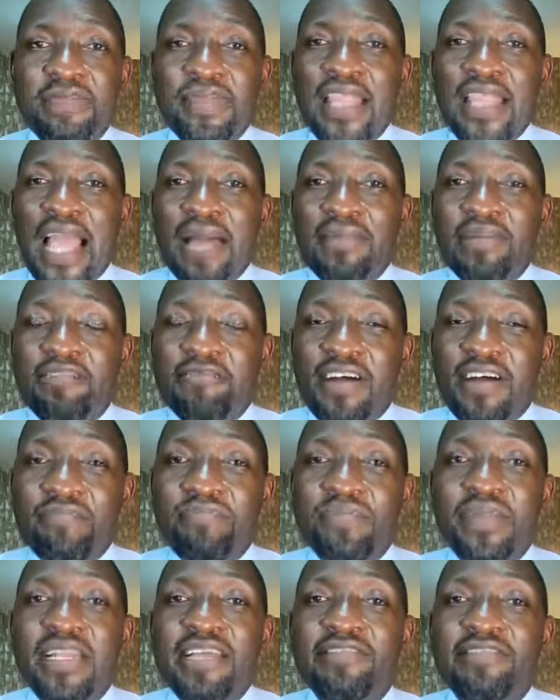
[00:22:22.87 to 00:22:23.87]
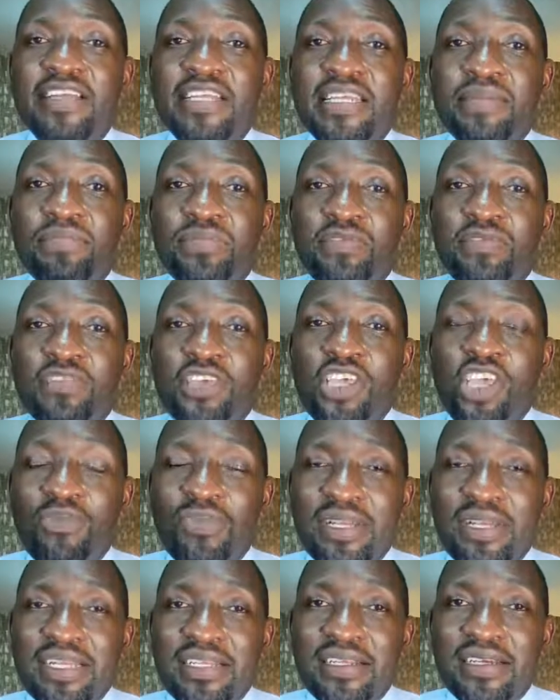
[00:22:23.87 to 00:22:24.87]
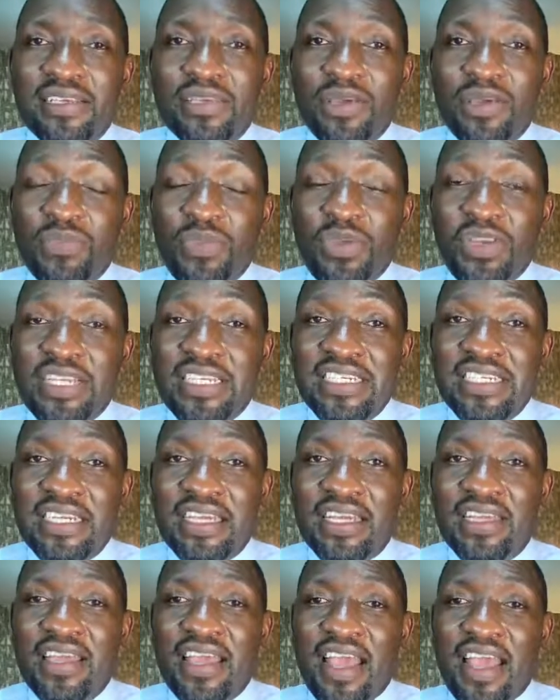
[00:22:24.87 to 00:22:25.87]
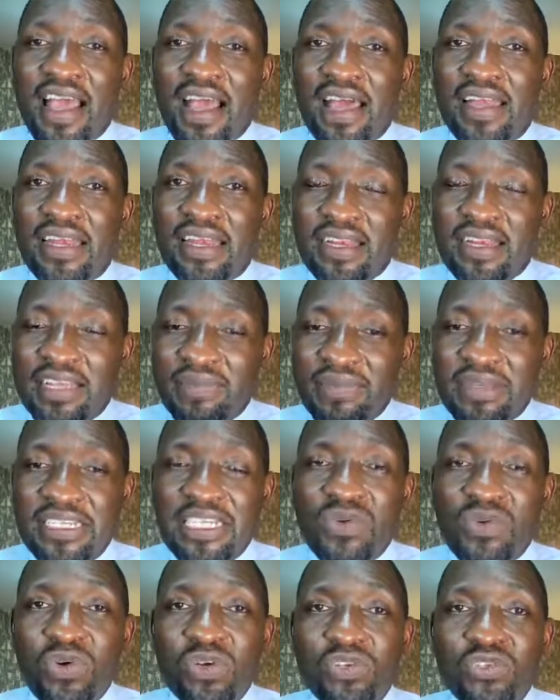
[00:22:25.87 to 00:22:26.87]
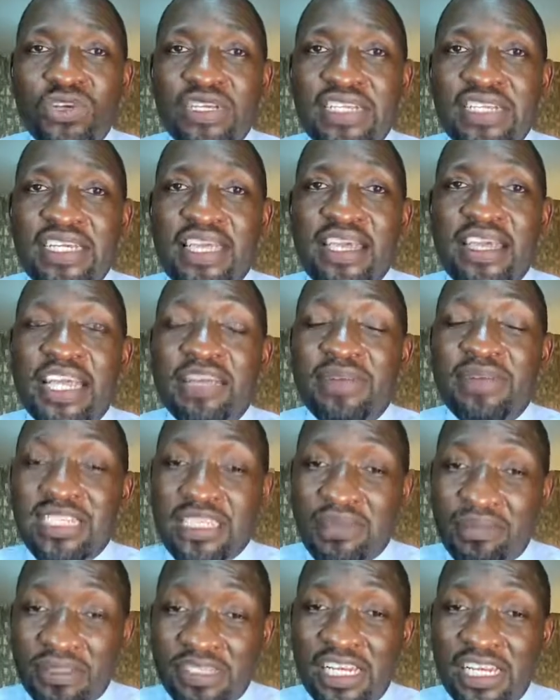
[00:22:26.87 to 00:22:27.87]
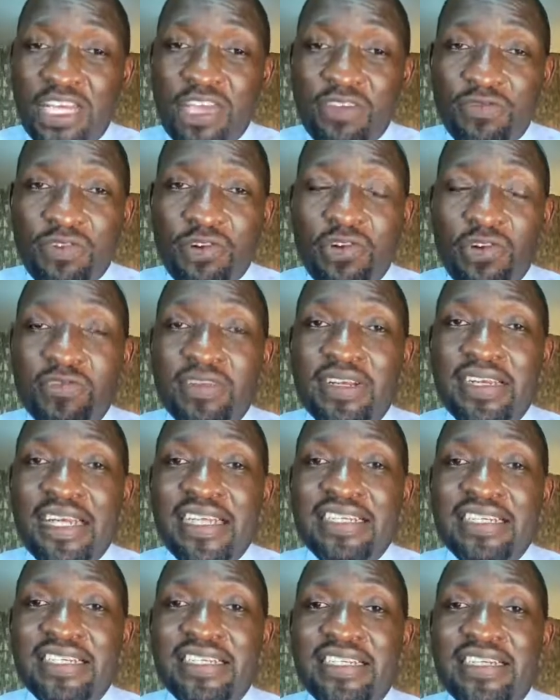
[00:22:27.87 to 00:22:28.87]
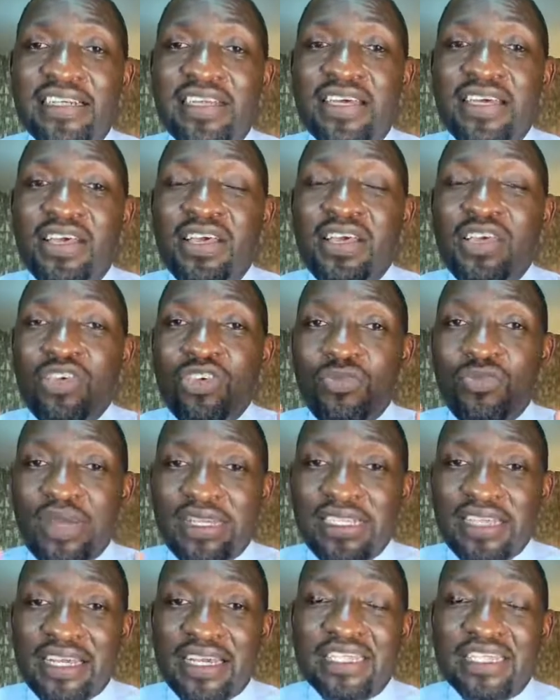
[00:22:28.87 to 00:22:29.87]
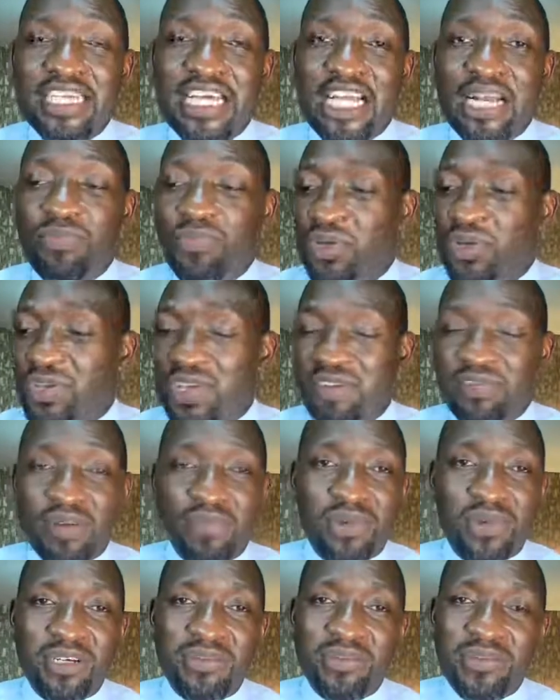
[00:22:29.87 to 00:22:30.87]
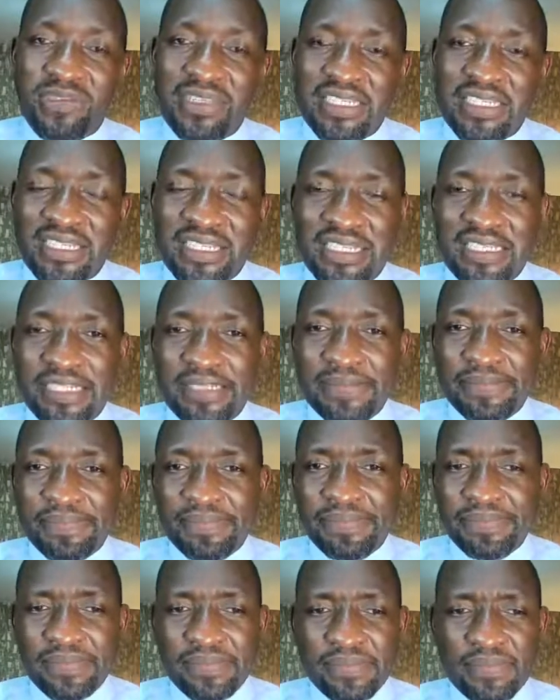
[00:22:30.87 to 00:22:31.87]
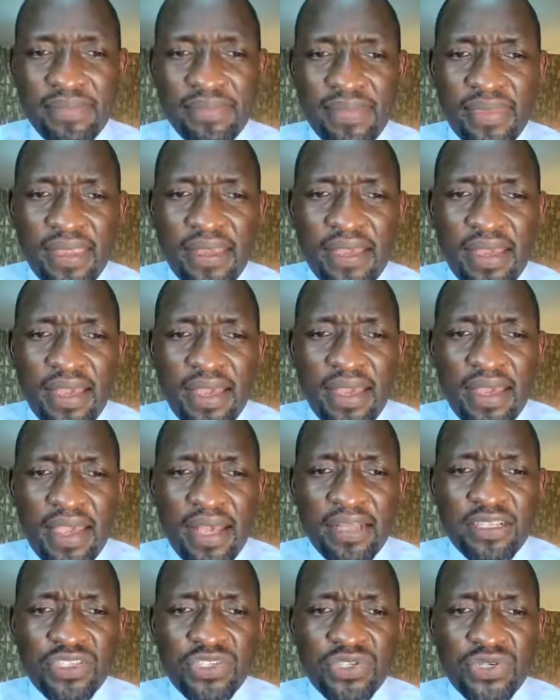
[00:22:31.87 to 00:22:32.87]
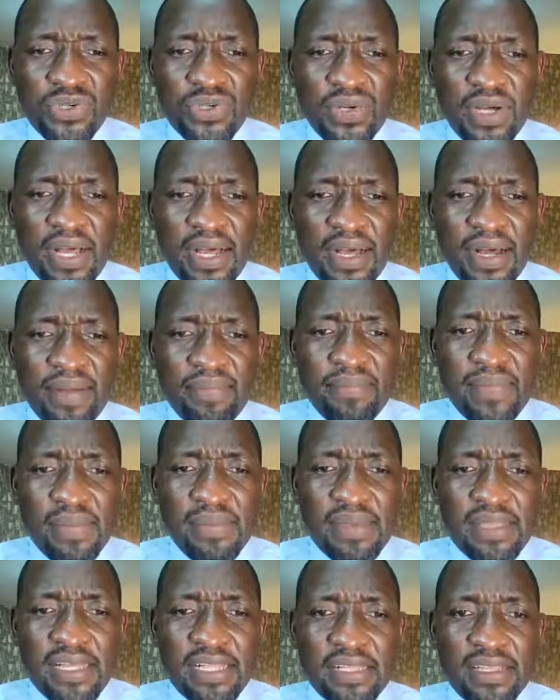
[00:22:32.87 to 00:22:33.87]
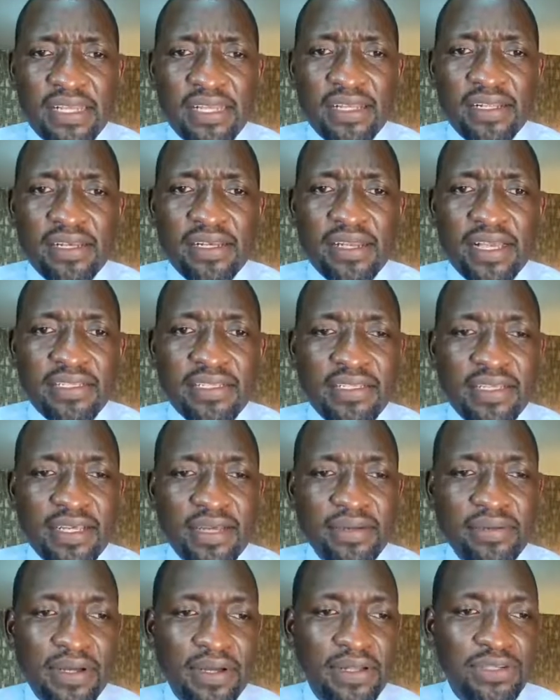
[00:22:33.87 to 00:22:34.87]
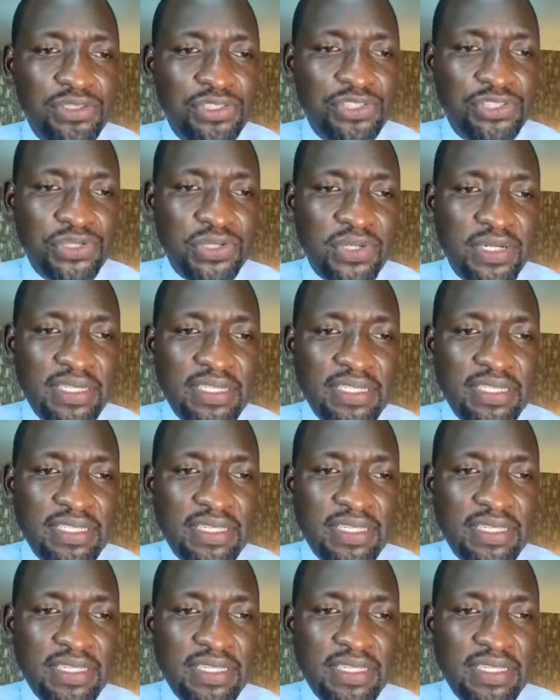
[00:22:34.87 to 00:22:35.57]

I'm a firm believer in improving immunity and limiting what you're taking in. But I'm telling you, for COVID-19, you better get help when you have a problem of this nature. Yeah, and so maybe then the next thing I want to show us